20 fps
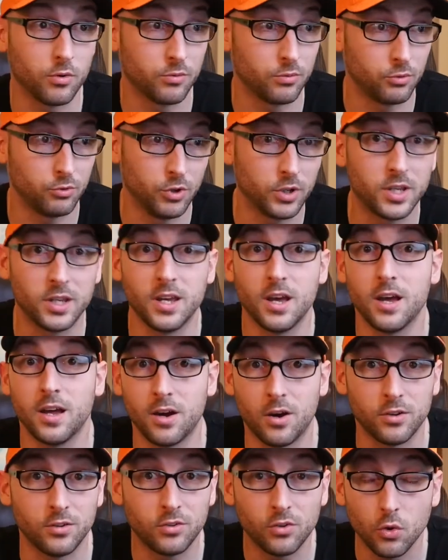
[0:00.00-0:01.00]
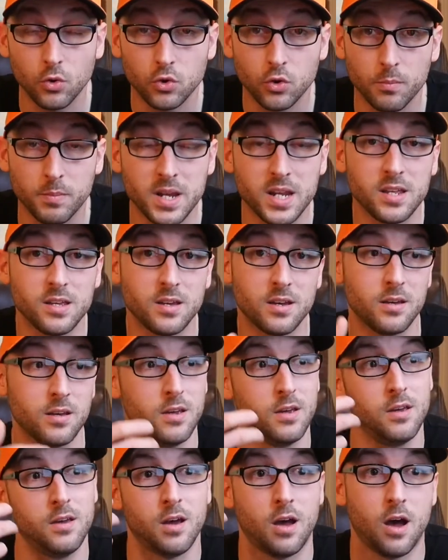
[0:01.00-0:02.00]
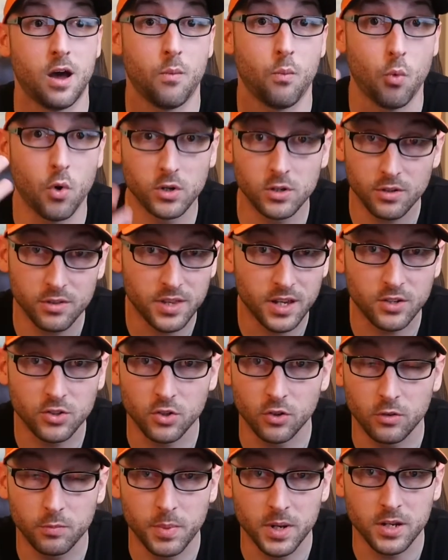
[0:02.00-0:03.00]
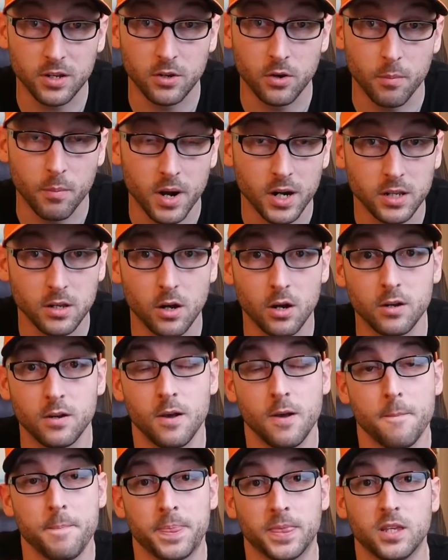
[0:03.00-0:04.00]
or looking at on social media? What are things you're spending your money on?